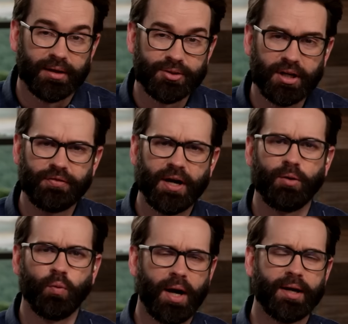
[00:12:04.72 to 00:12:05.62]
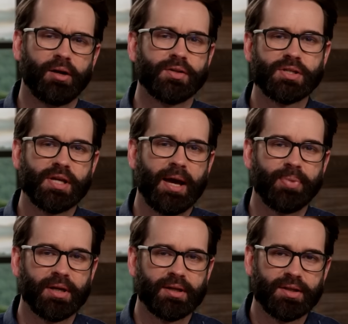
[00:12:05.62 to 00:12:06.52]
I was trying to figure out why all this is
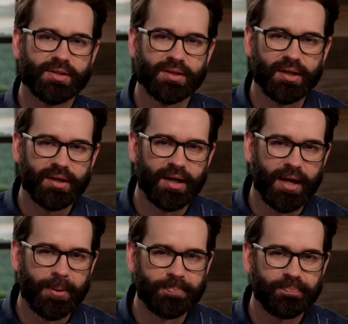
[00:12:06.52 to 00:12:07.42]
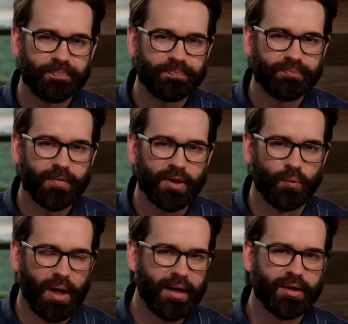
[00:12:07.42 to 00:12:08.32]
happening at Disney,
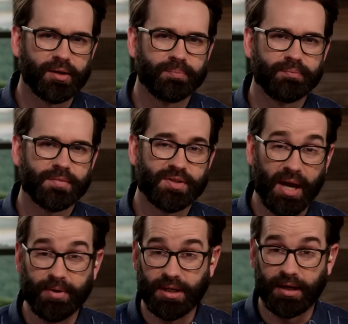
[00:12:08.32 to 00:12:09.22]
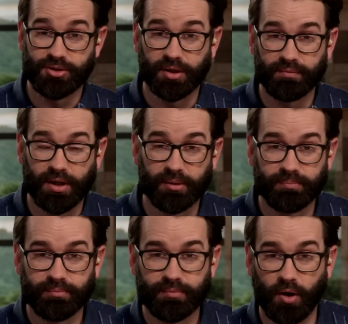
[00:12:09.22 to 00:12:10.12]
why they're sabotaging
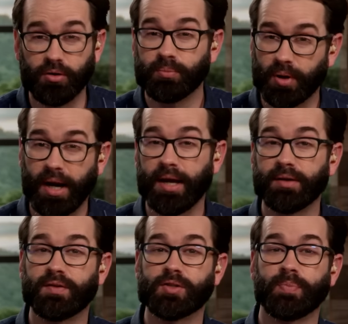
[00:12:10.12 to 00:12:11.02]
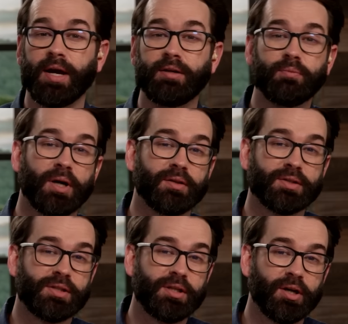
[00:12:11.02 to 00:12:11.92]
their own brand despite what
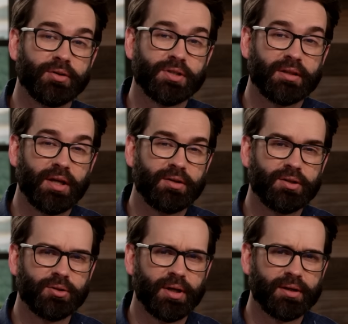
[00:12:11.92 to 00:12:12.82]
the CEO said they do.